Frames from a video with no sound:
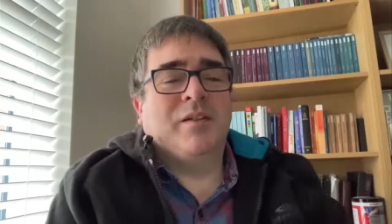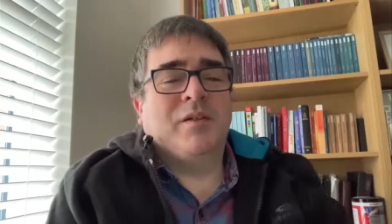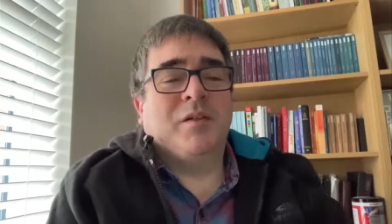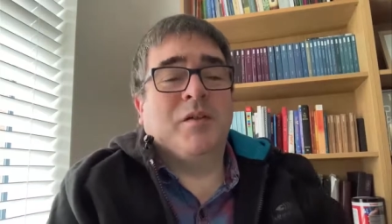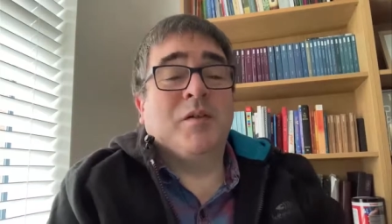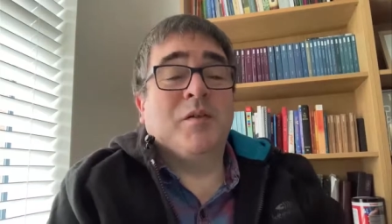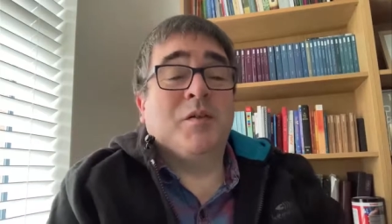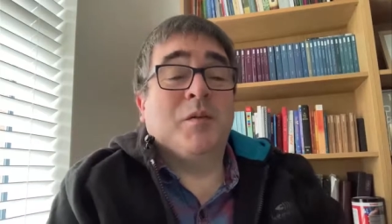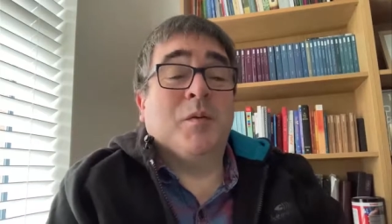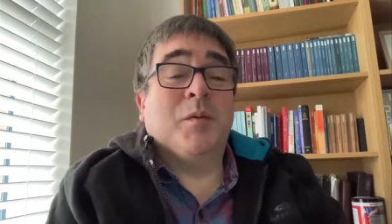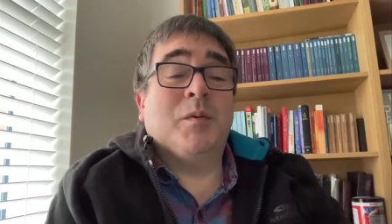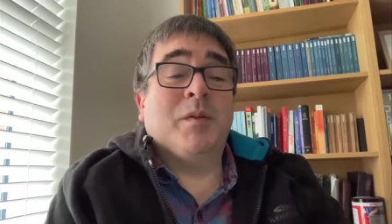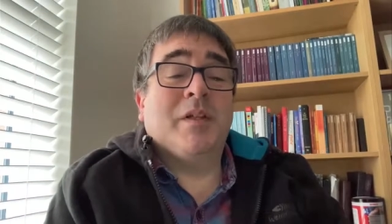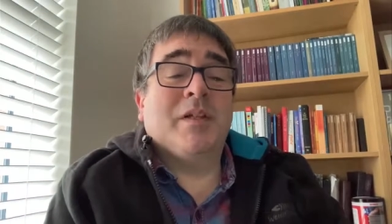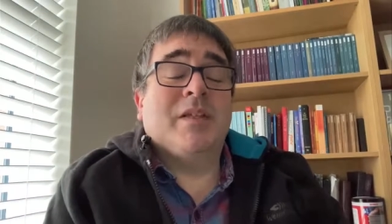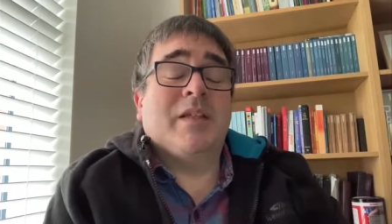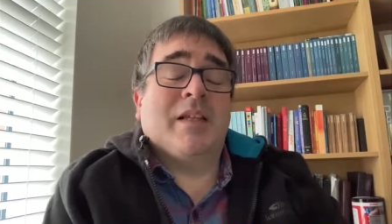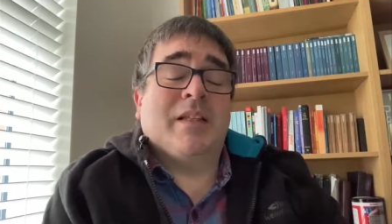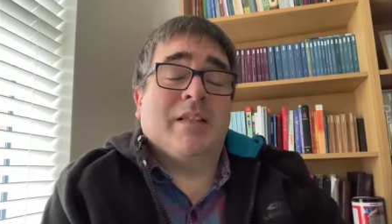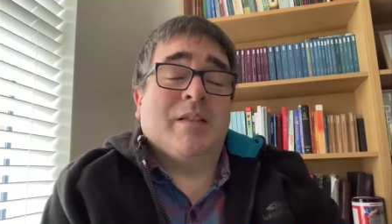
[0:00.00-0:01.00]
God told
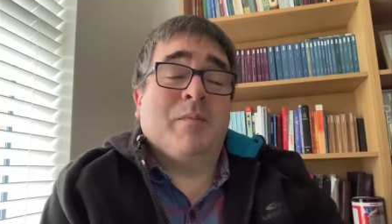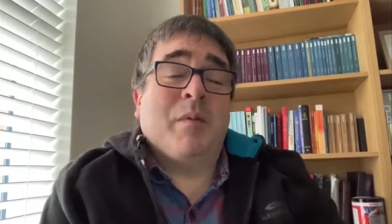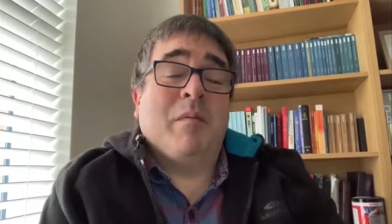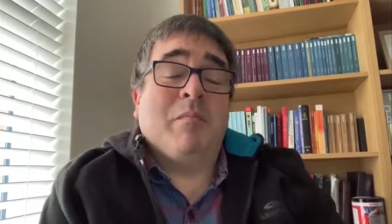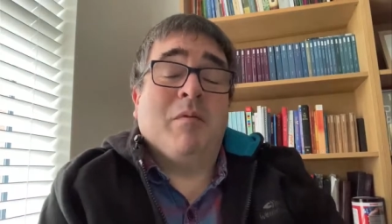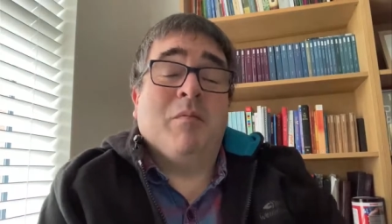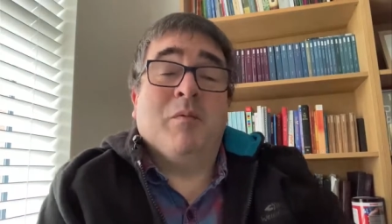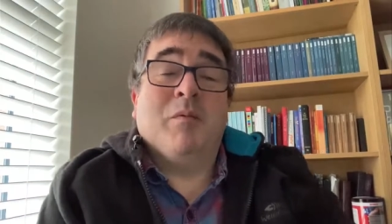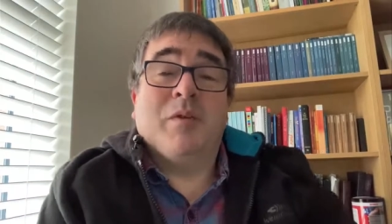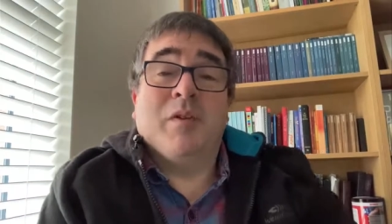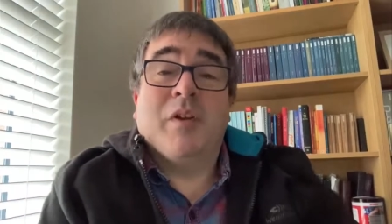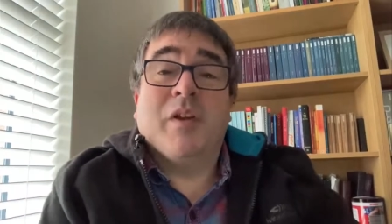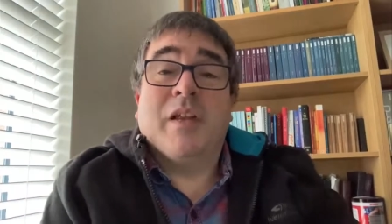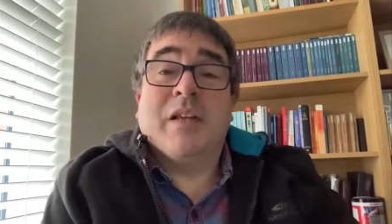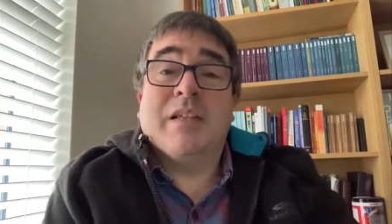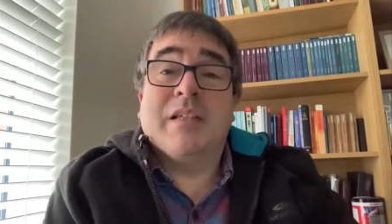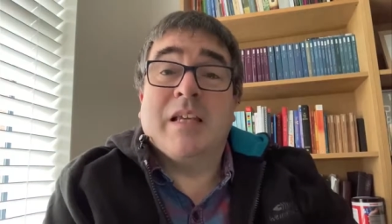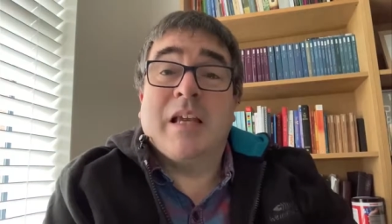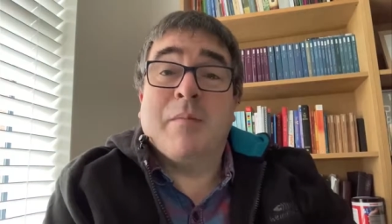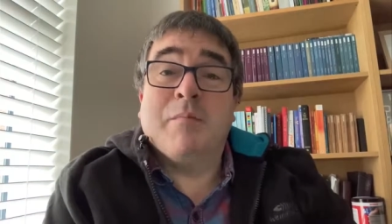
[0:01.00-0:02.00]
us that the people would not
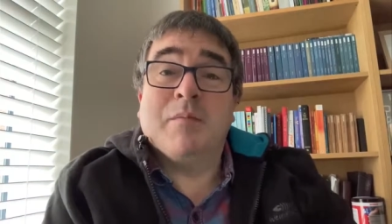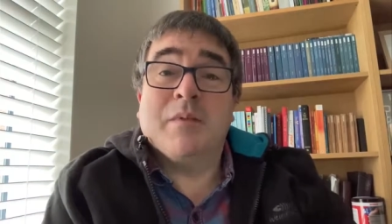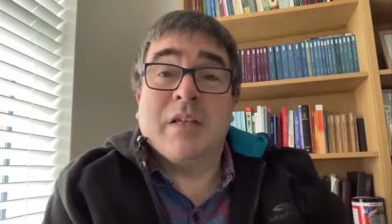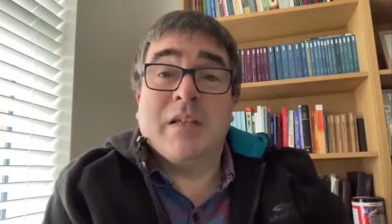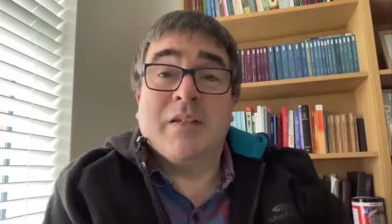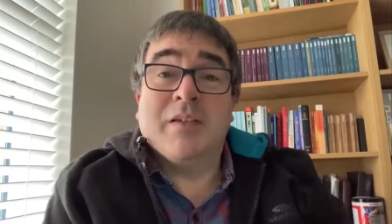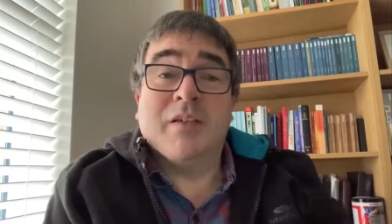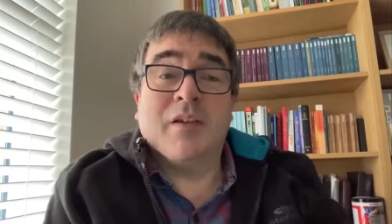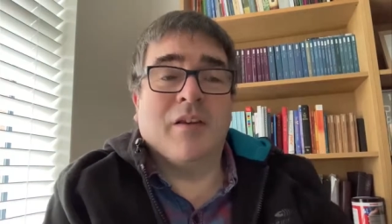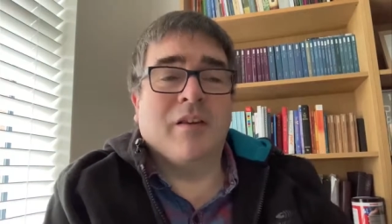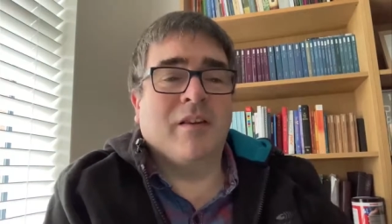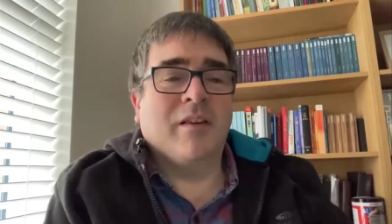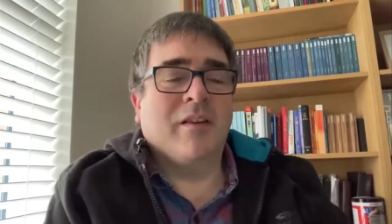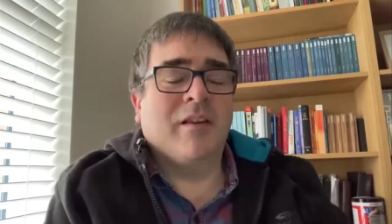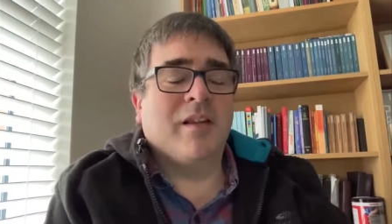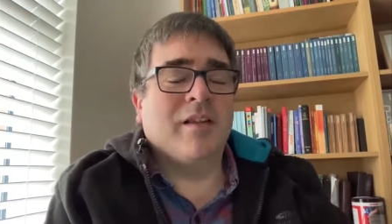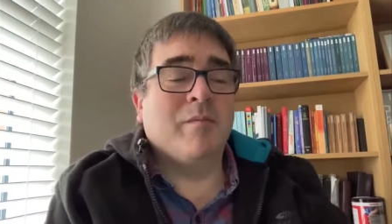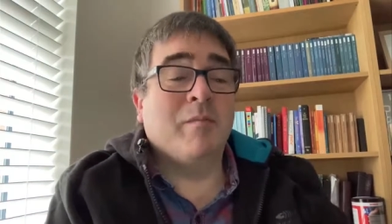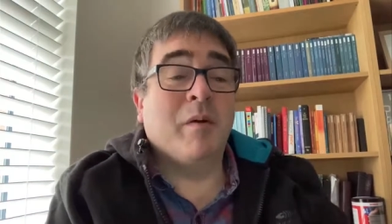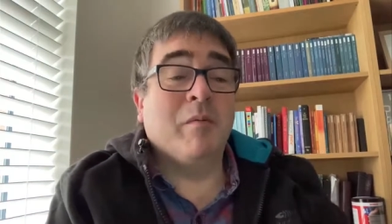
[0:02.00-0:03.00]
accept his son,
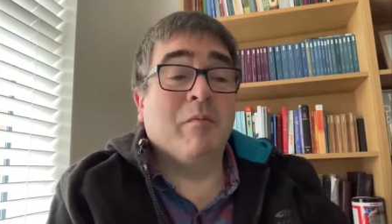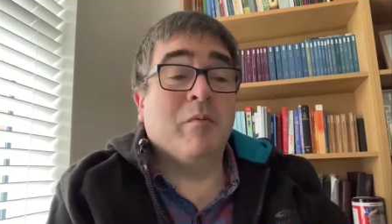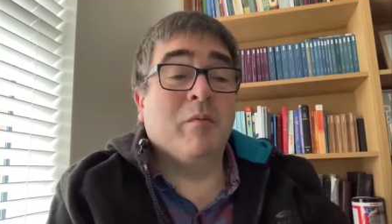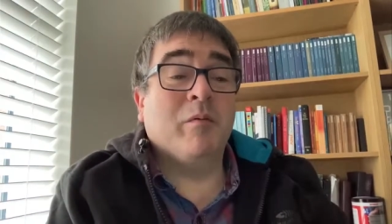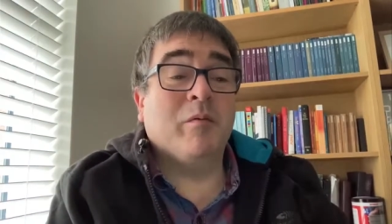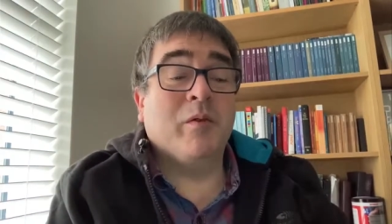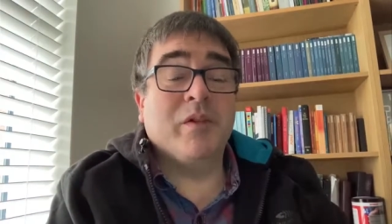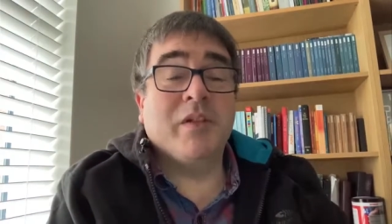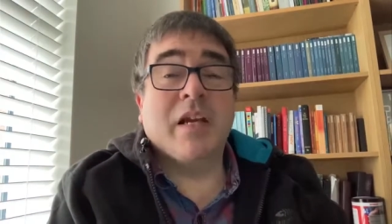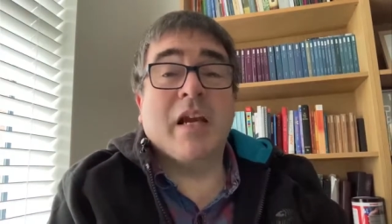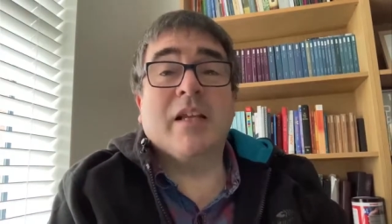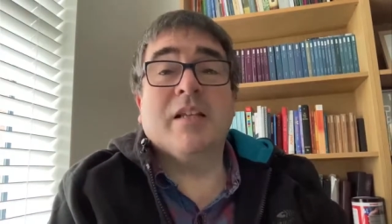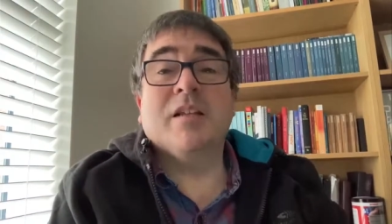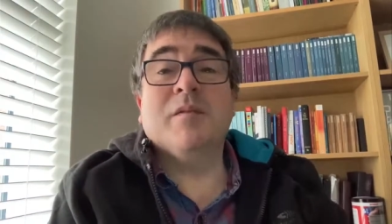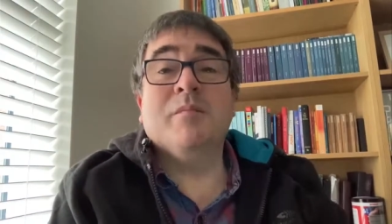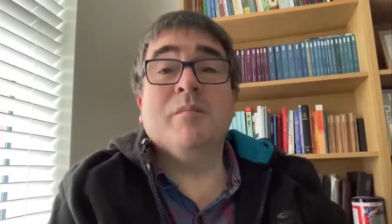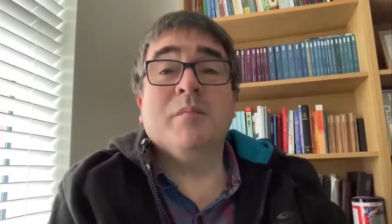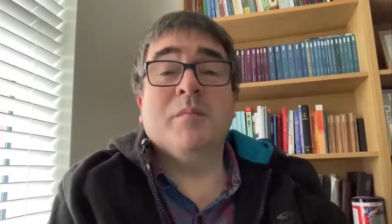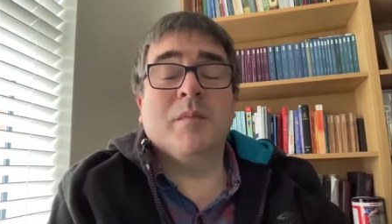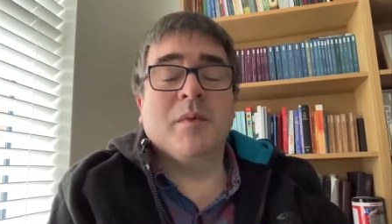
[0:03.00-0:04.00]
that the people would reject
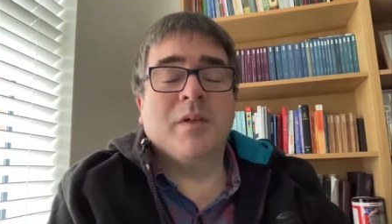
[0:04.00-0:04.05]
him,